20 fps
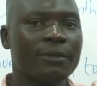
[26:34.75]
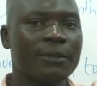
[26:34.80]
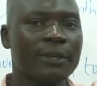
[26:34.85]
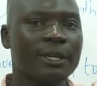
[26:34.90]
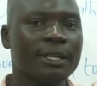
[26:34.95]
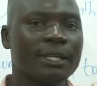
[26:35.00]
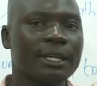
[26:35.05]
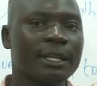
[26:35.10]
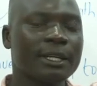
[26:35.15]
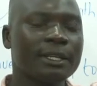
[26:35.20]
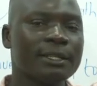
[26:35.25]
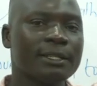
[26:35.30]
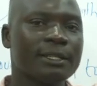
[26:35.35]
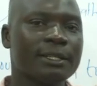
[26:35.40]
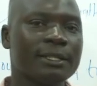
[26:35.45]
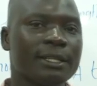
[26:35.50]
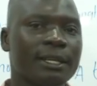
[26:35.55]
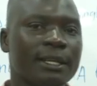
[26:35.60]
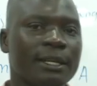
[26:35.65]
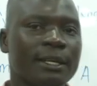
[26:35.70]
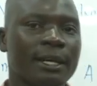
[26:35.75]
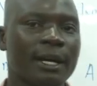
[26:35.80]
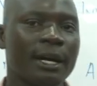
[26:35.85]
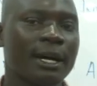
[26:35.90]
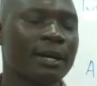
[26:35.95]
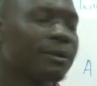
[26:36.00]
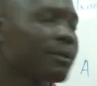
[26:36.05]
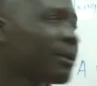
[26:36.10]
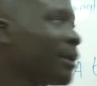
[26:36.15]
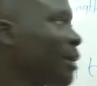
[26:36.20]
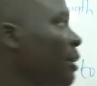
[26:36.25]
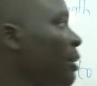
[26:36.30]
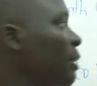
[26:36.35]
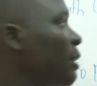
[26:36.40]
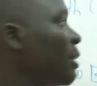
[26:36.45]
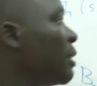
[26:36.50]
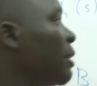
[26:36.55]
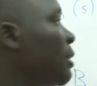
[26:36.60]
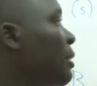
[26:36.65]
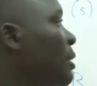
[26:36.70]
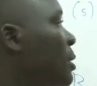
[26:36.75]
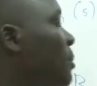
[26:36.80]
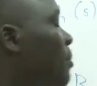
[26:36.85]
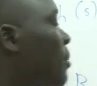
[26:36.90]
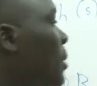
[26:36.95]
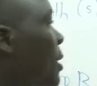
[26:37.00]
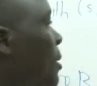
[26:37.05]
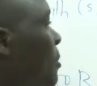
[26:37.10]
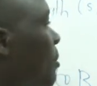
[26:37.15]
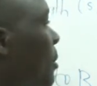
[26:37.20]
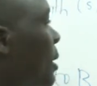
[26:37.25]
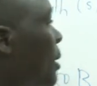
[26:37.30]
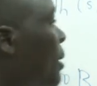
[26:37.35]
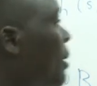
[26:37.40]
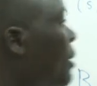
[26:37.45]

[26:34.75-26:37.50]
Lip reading: theta is the angular displacement.